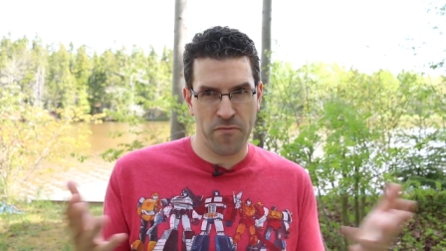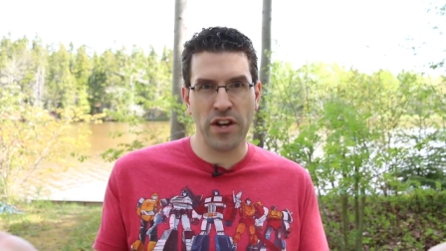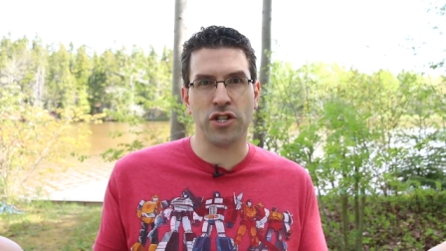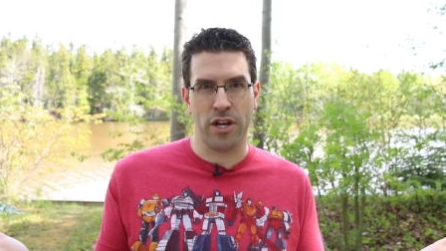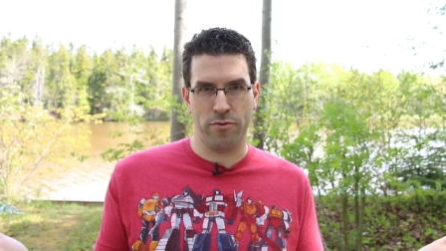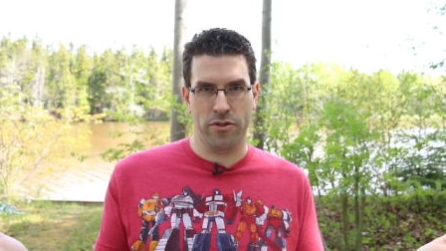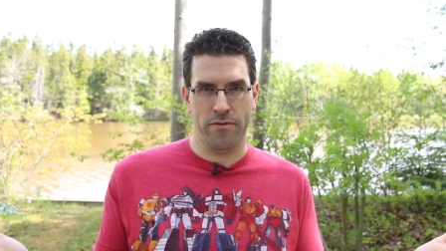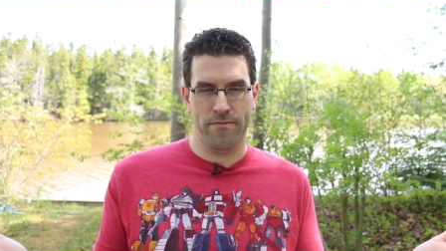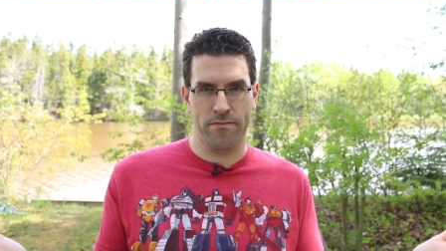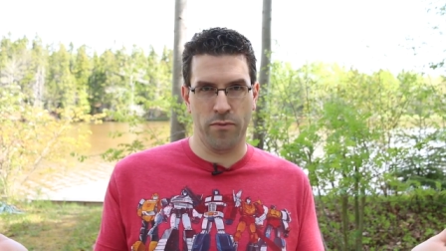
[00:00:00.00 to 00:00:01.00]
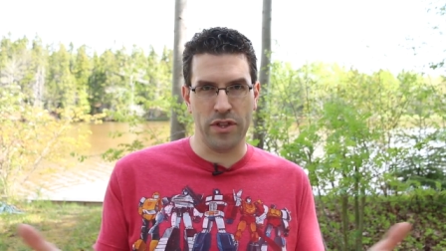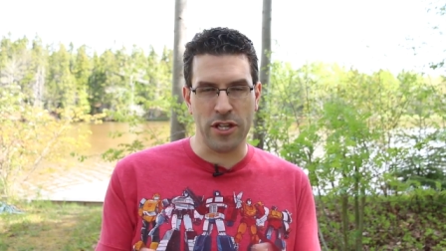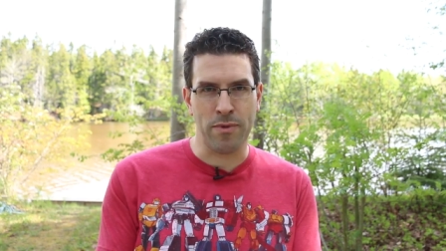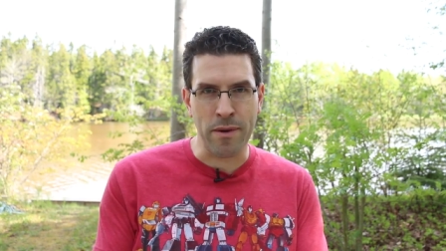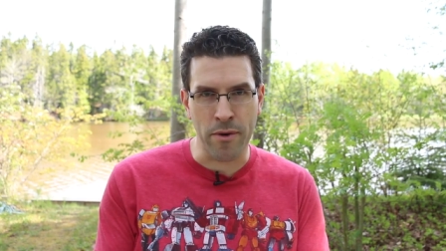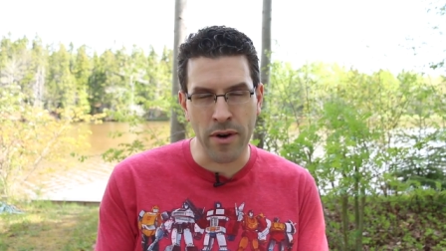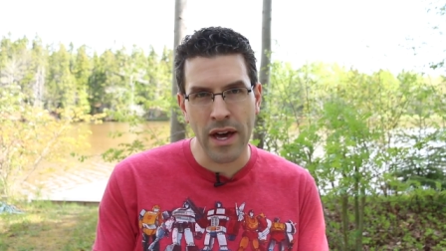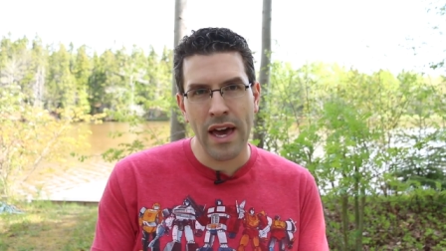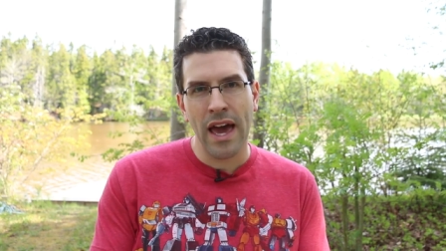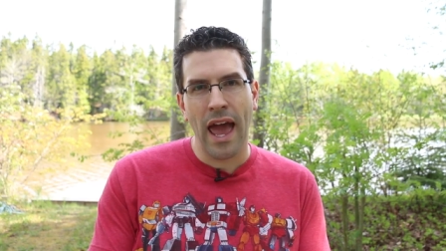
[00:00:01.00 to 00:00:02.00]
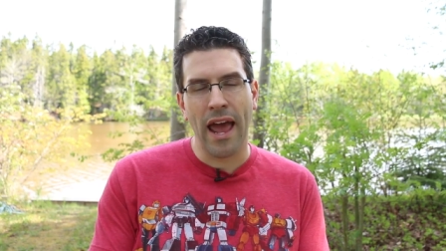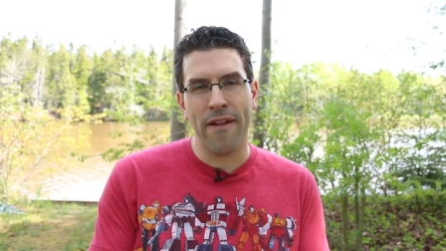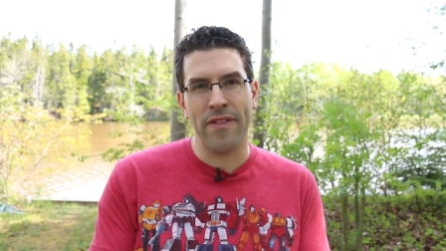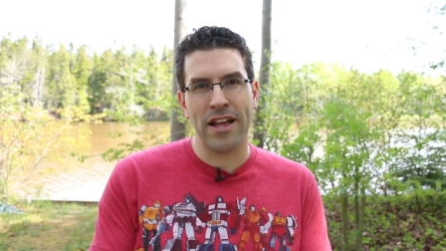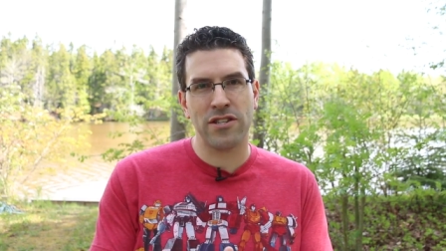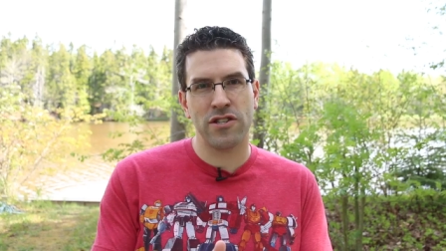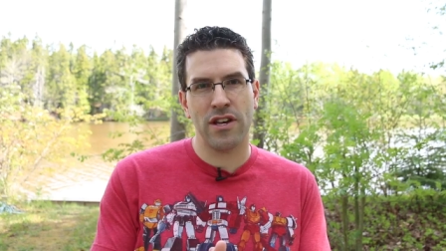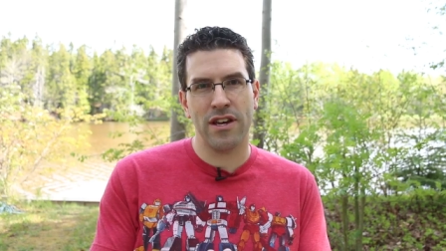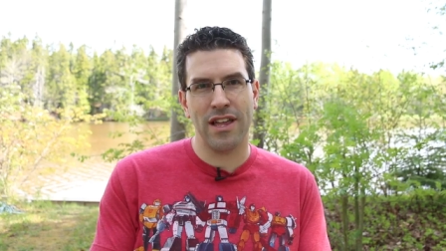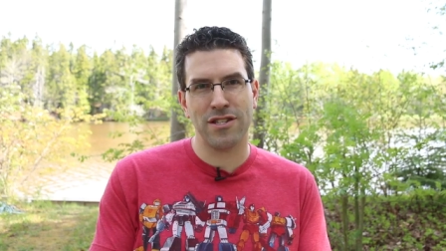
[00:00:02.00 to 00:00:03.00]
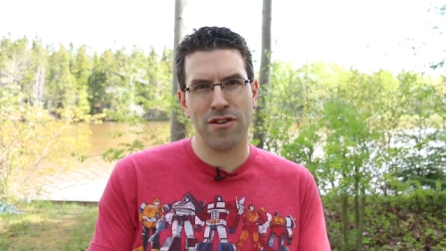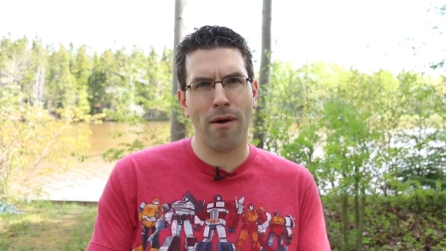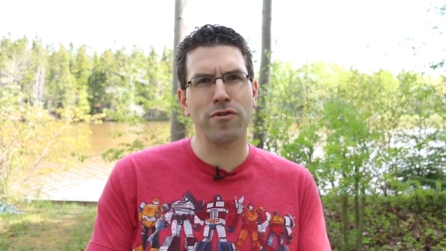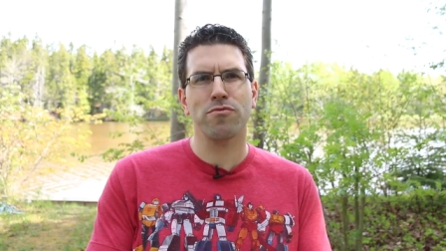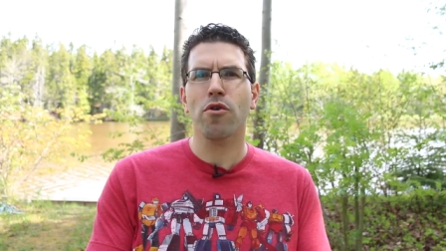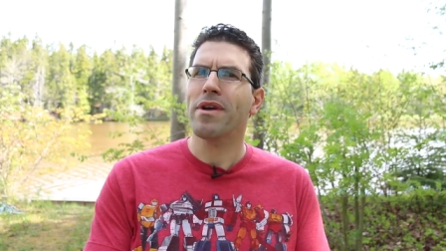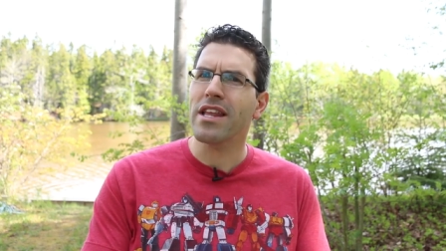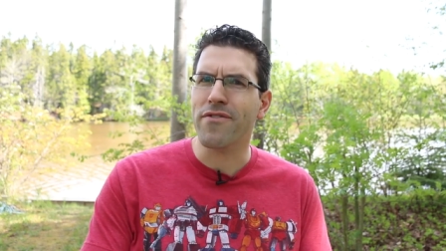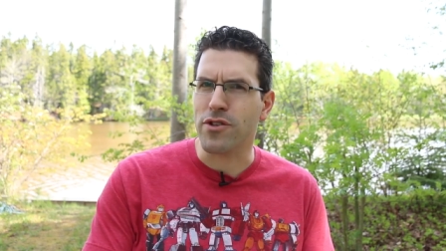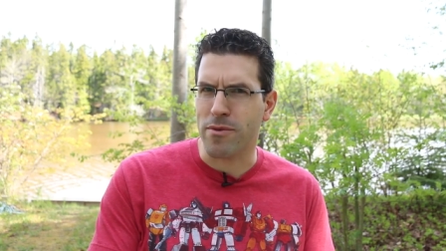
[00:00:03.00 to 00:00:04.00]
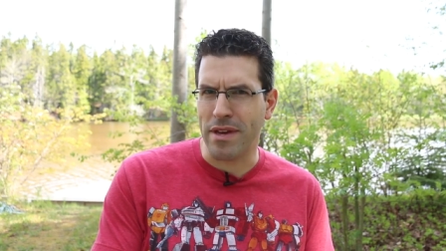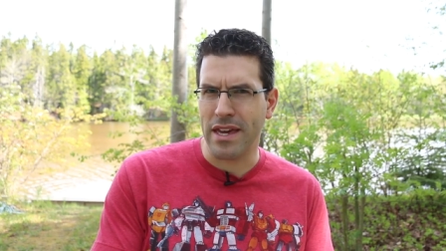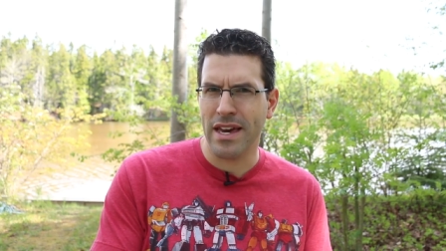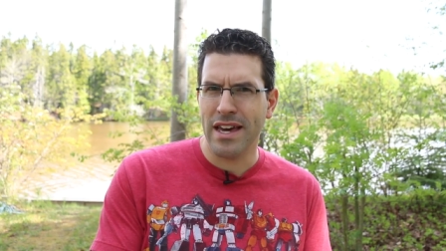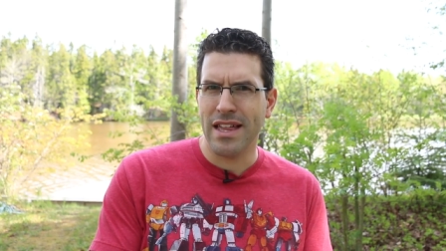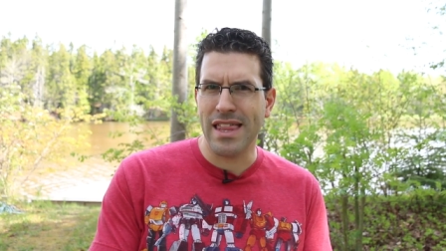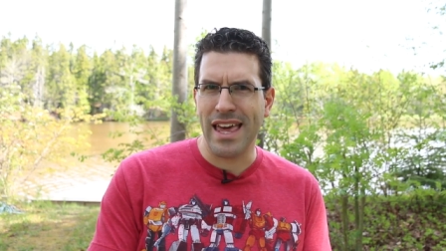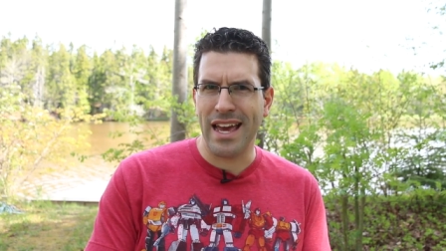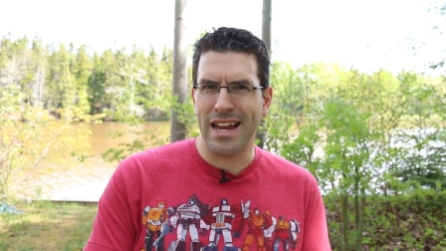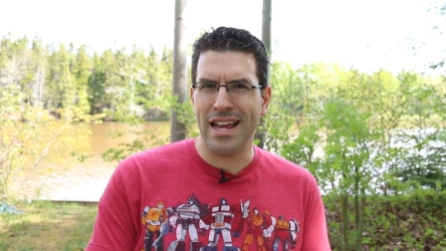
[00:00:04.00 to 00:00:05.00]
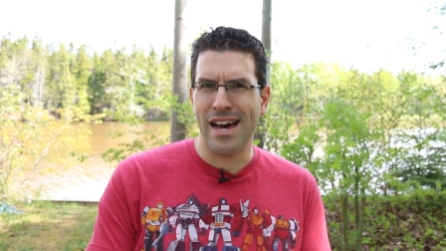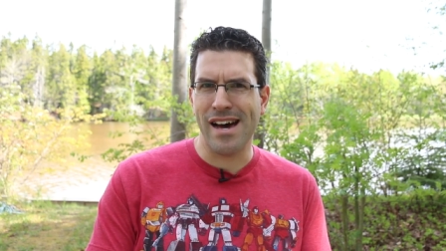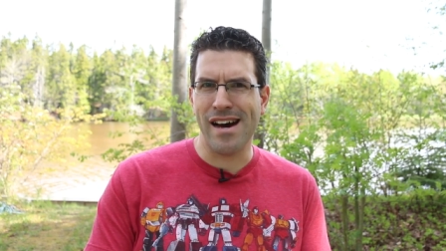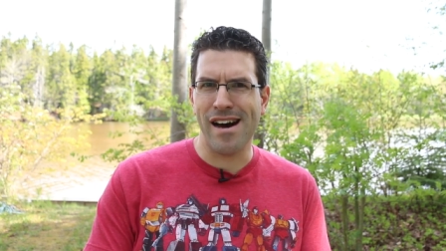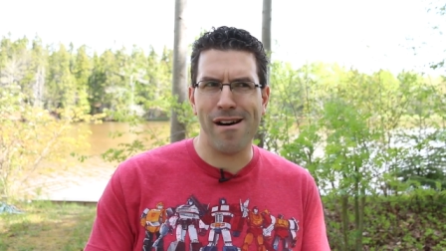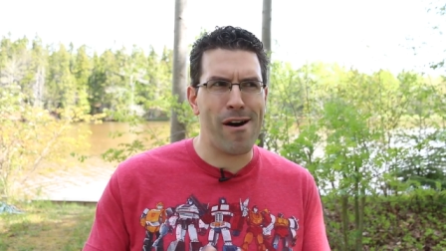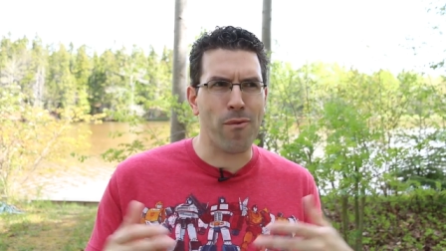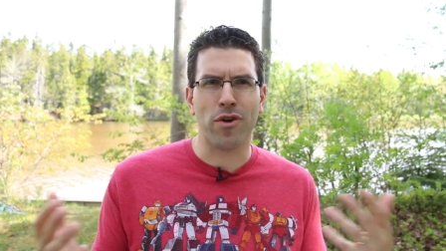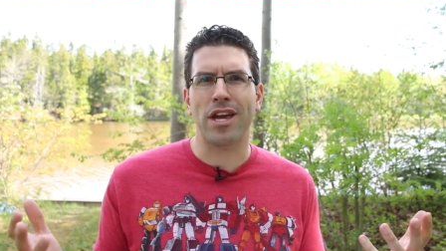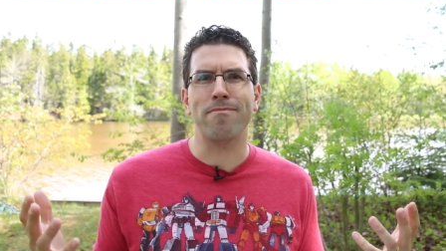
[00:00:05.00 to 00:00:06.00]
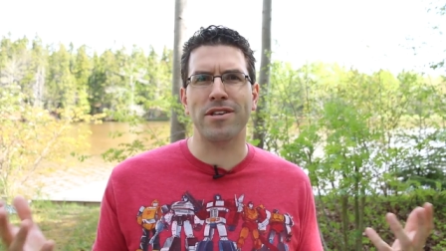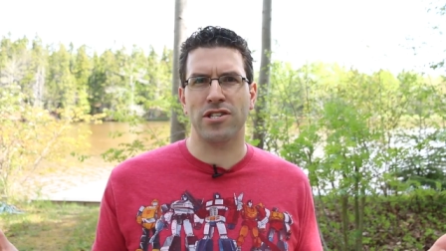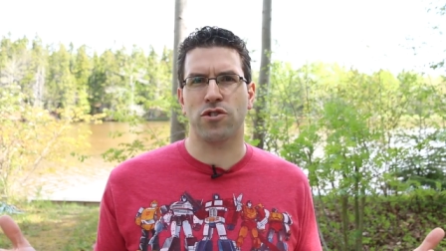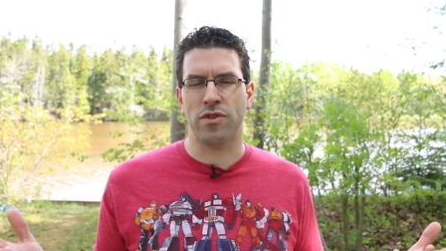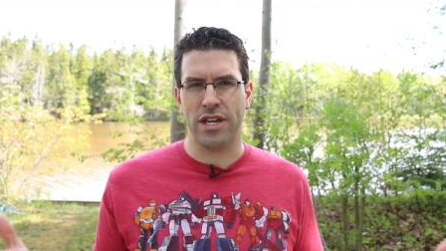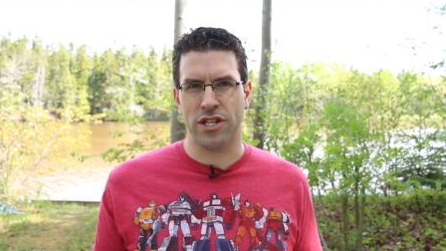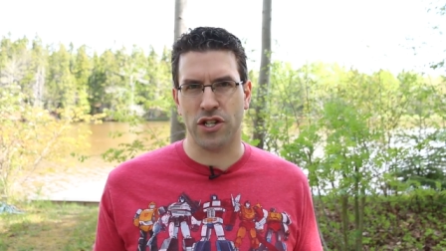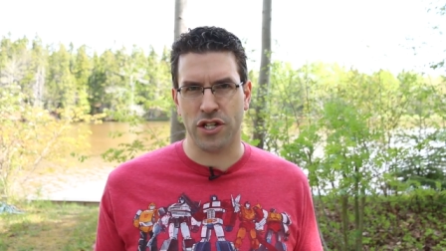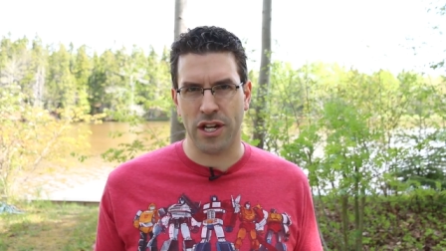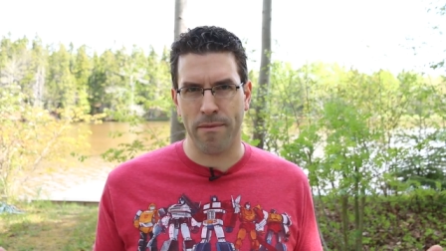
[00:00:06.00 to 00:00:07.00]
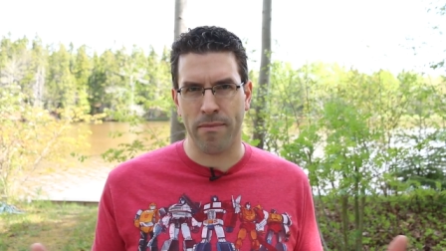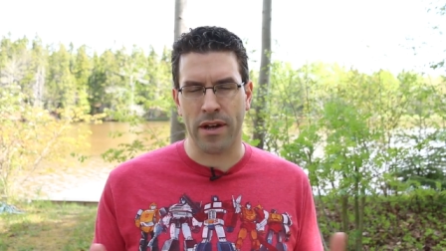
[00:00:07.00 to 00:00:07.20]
friendships with these people, and that's uh, that's almost more meaningful to me than uh, a working business relationship.